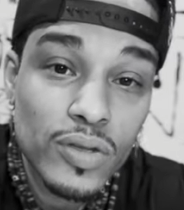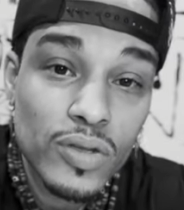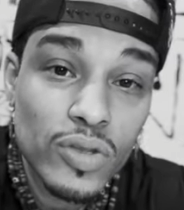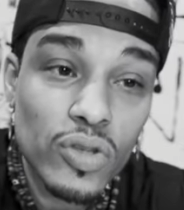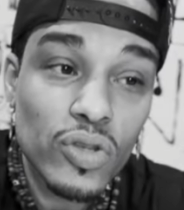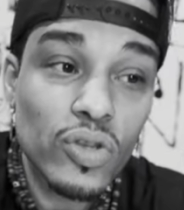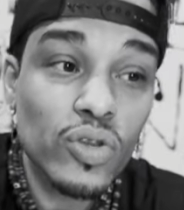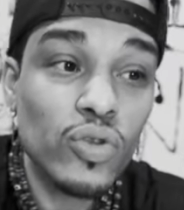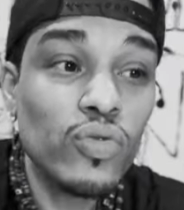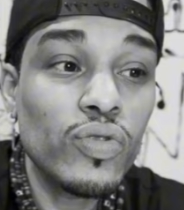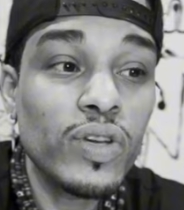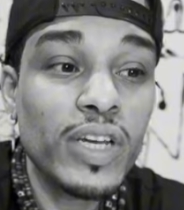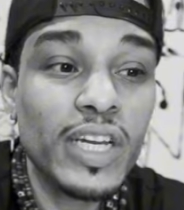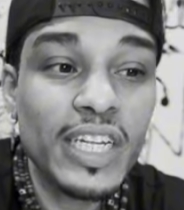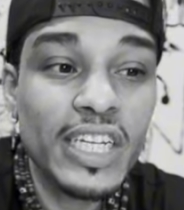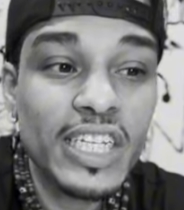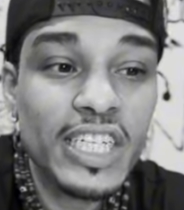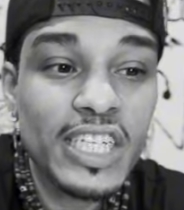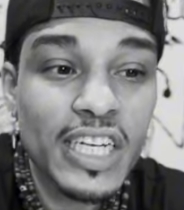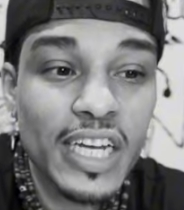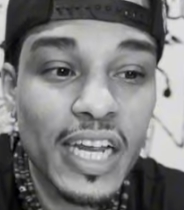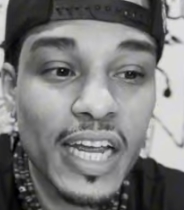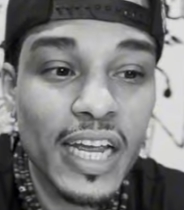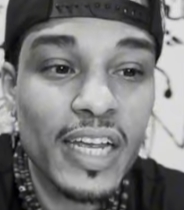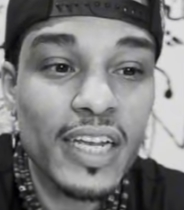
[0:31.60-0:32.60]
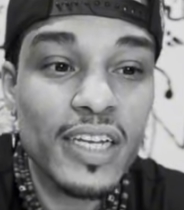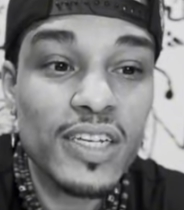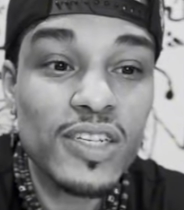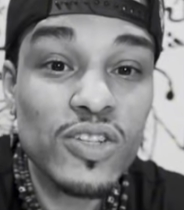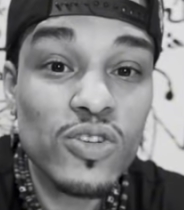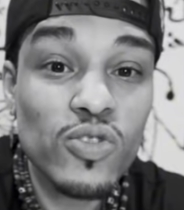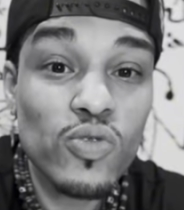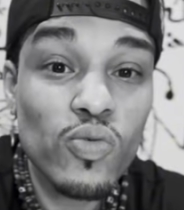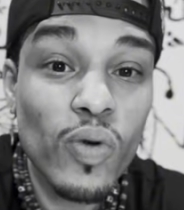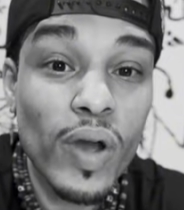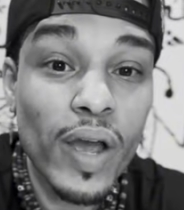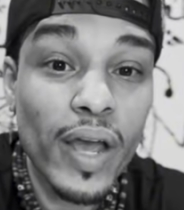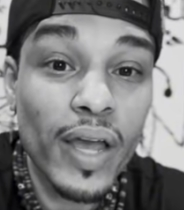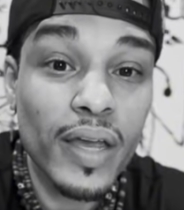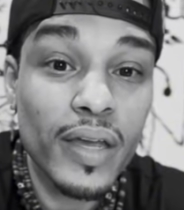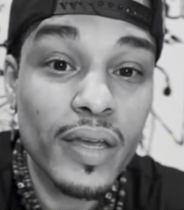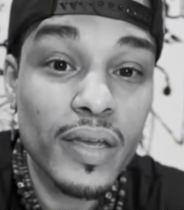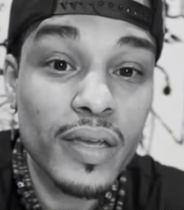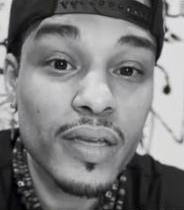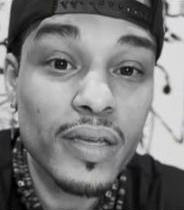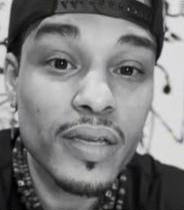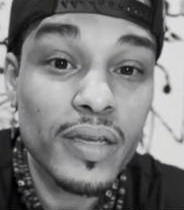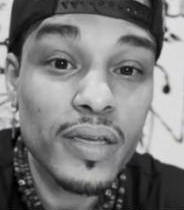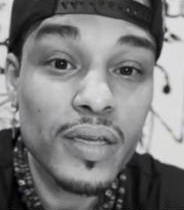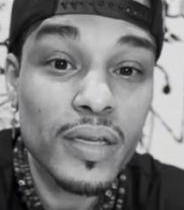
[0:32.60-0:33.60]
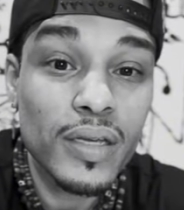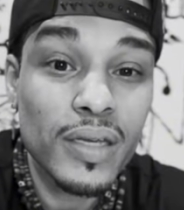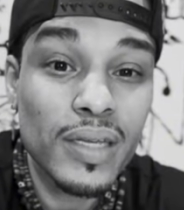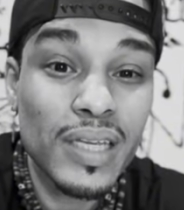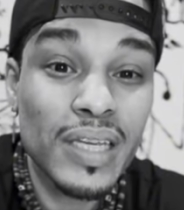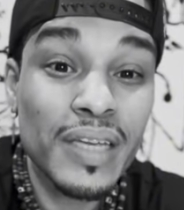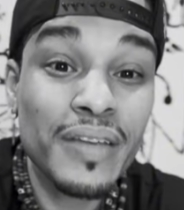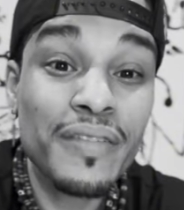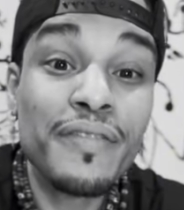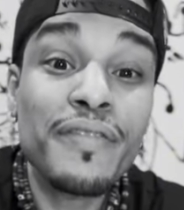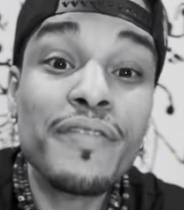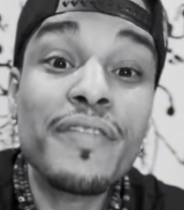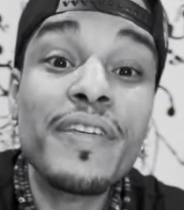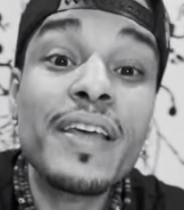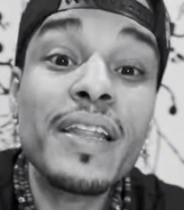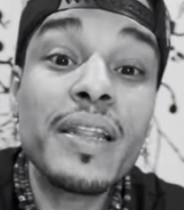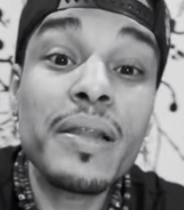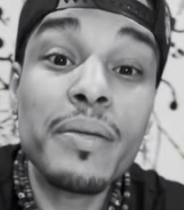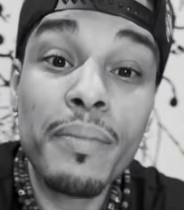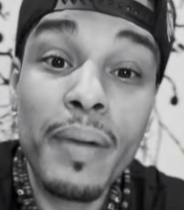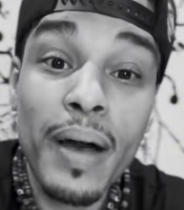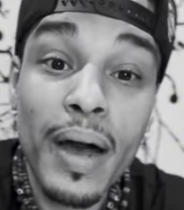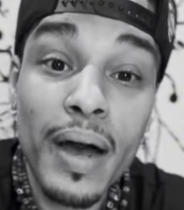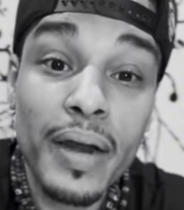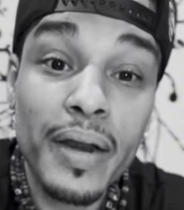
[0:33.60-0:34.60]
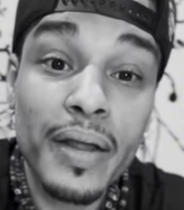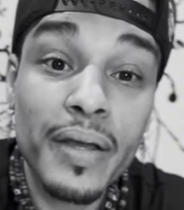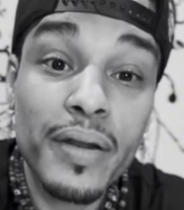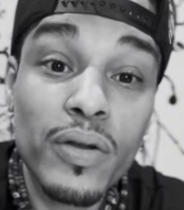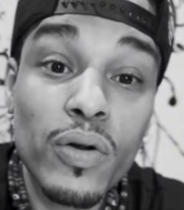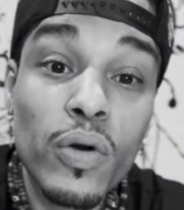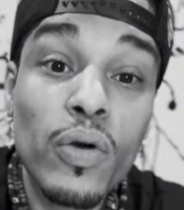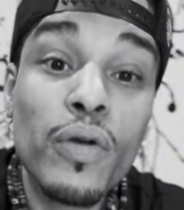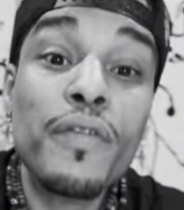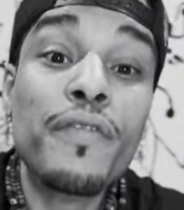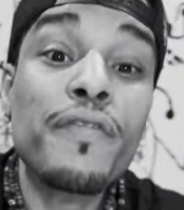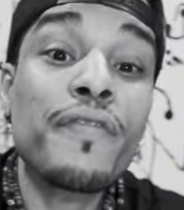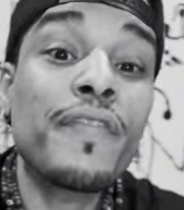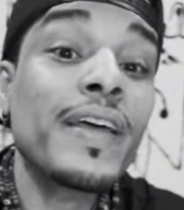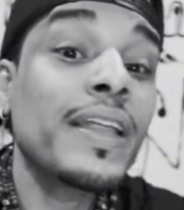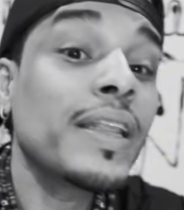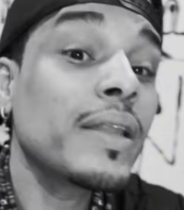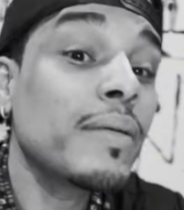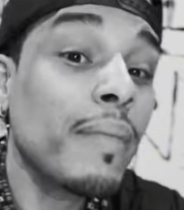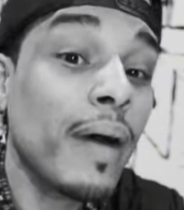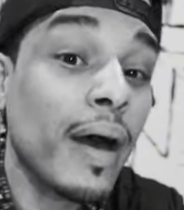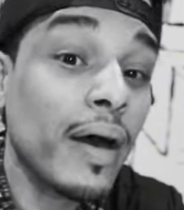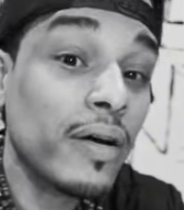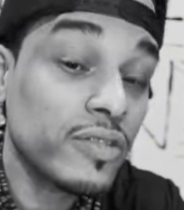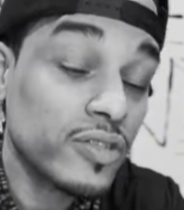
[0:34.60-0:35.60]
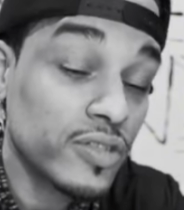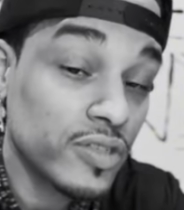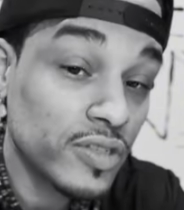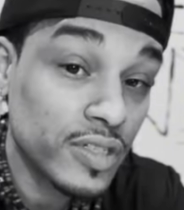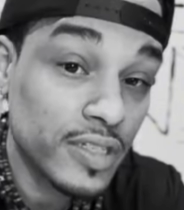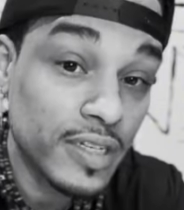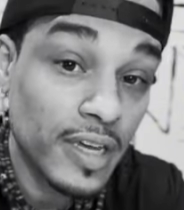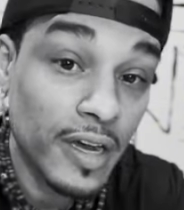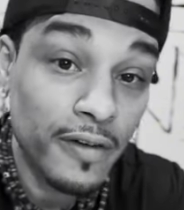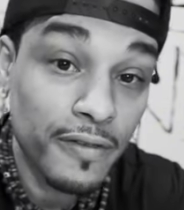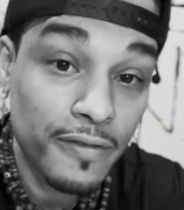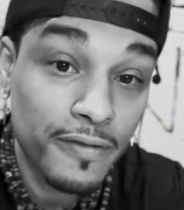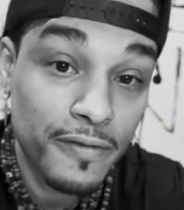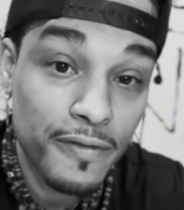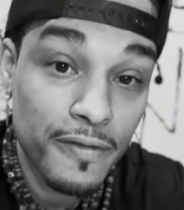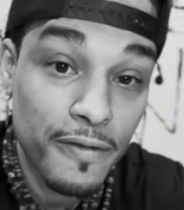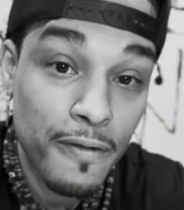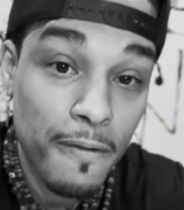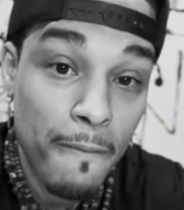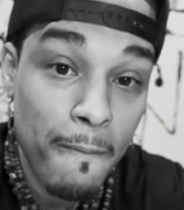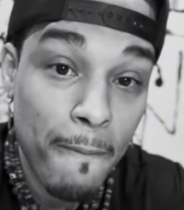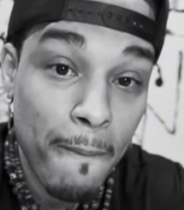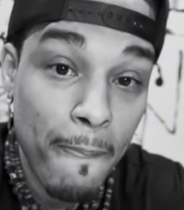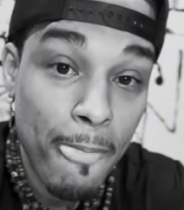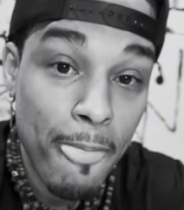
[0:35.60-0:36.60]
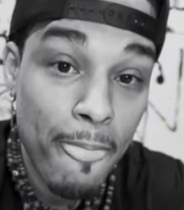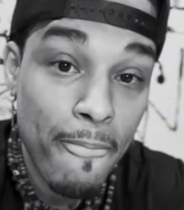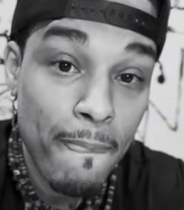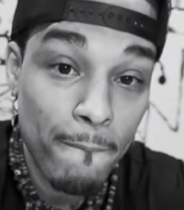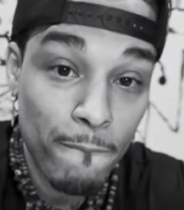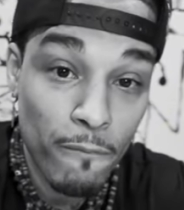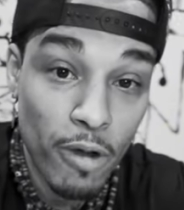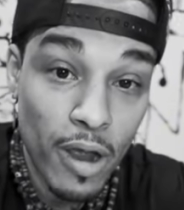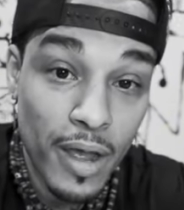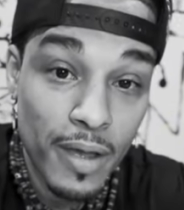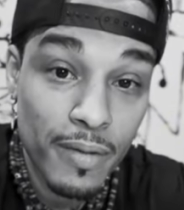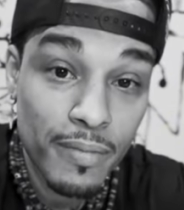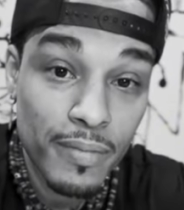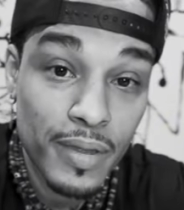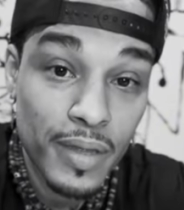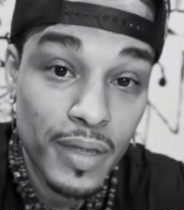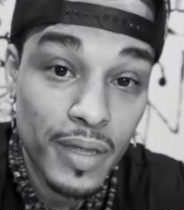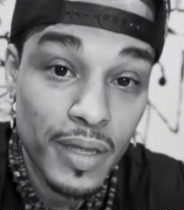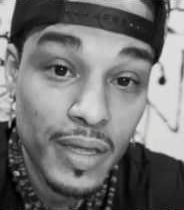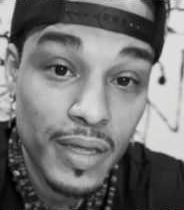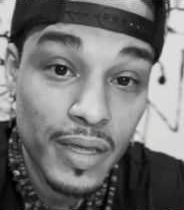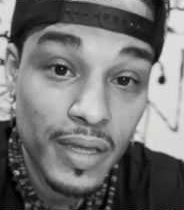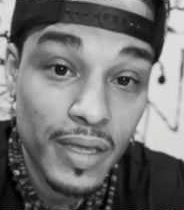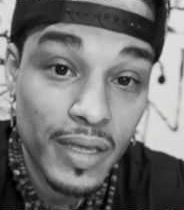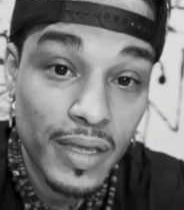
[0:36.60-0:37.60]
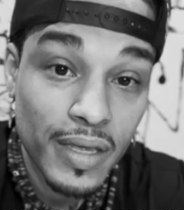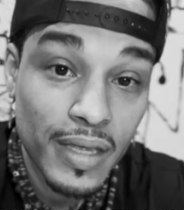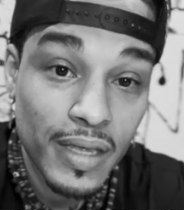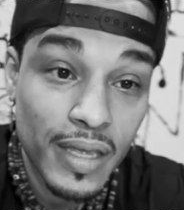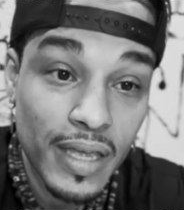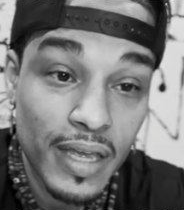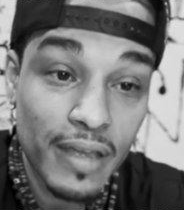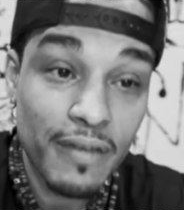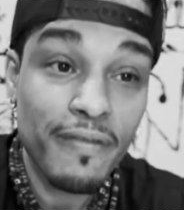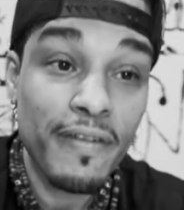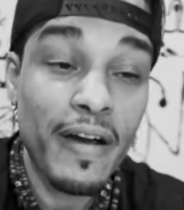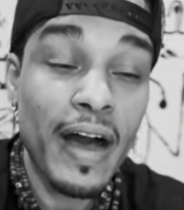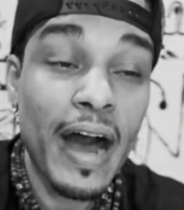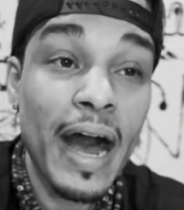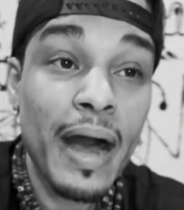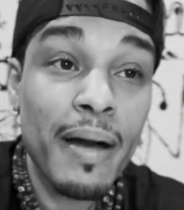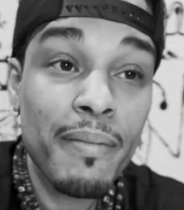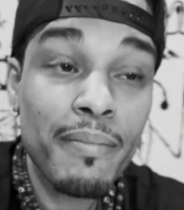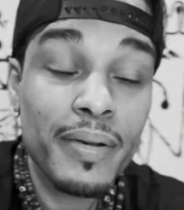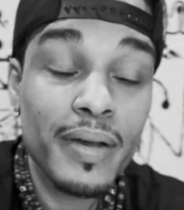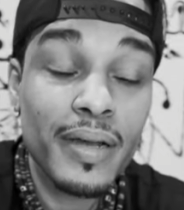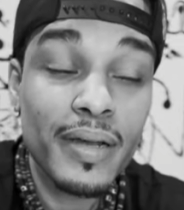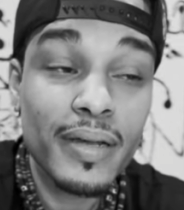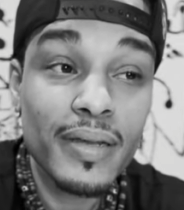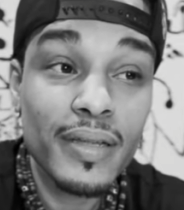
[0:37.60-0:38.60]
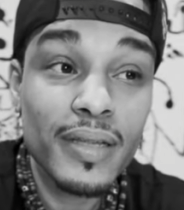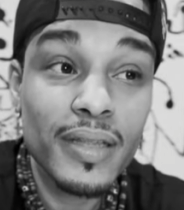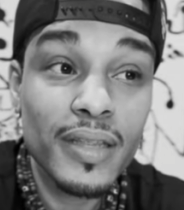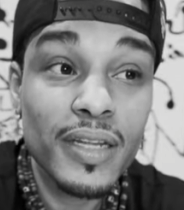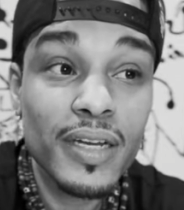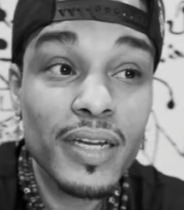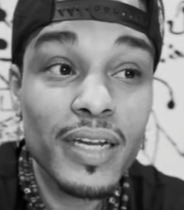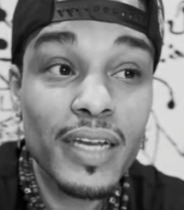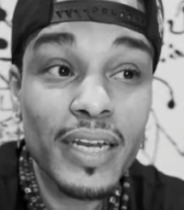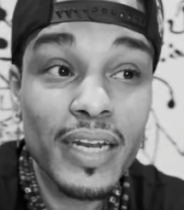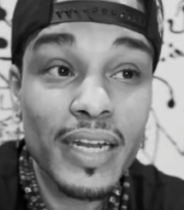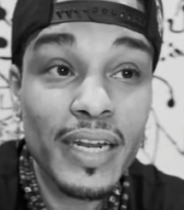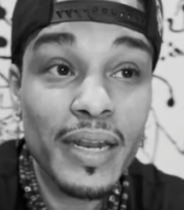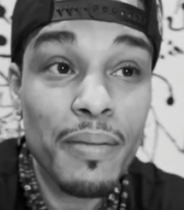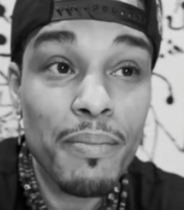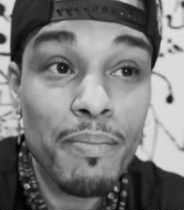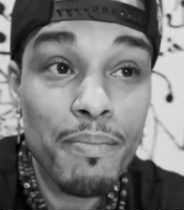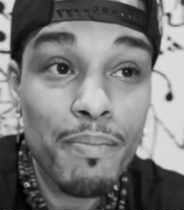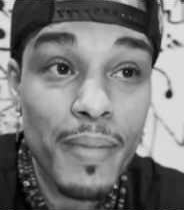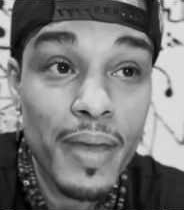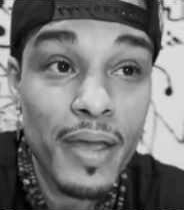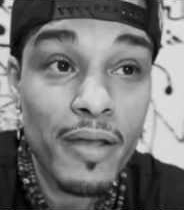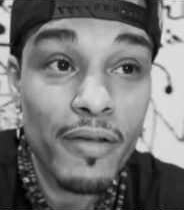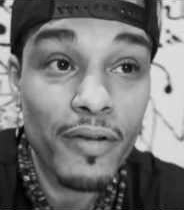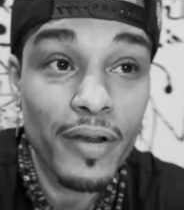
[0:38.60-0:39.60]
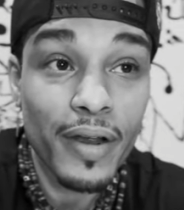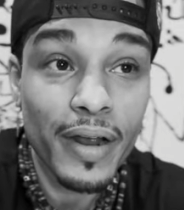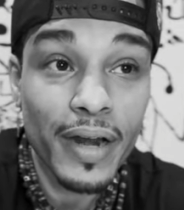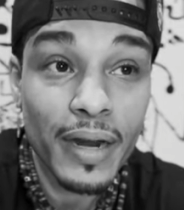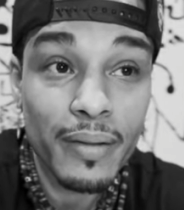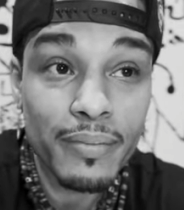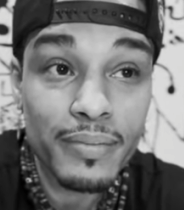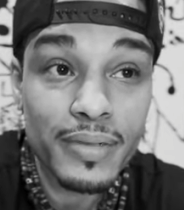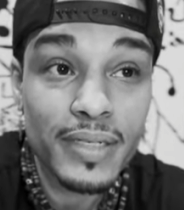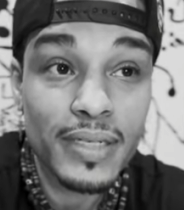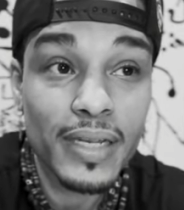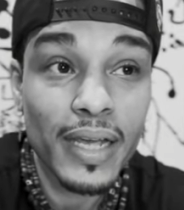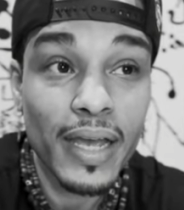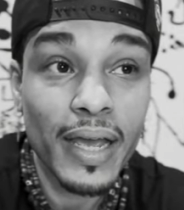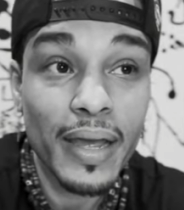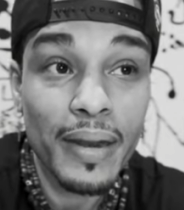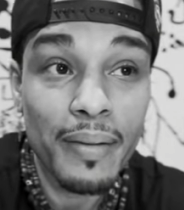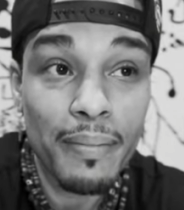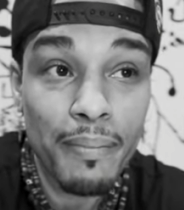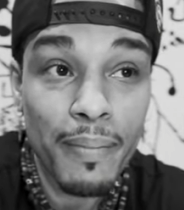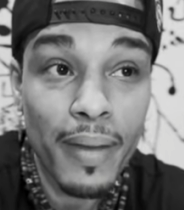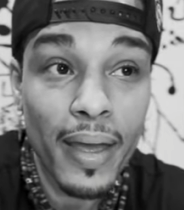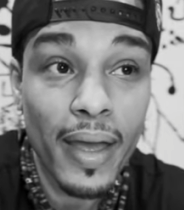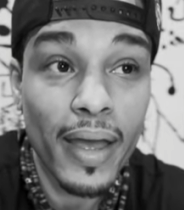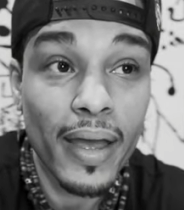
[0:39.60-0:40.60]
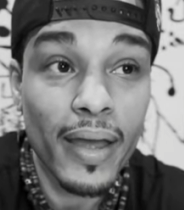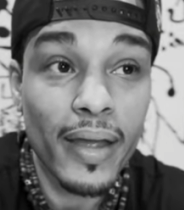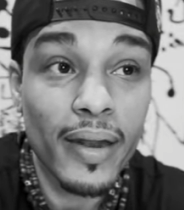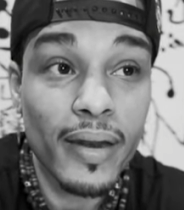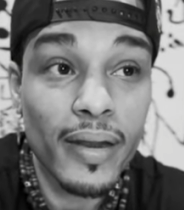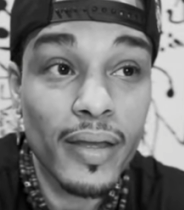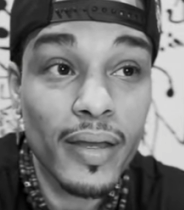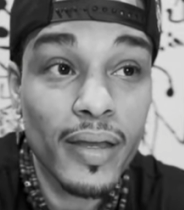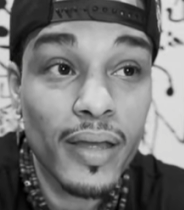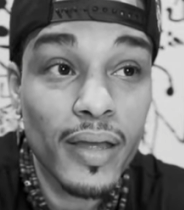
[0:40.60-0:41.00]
you can change the way you feel about it or feel about yourself, right? If I'm looking in the mirror and I'm saying, man,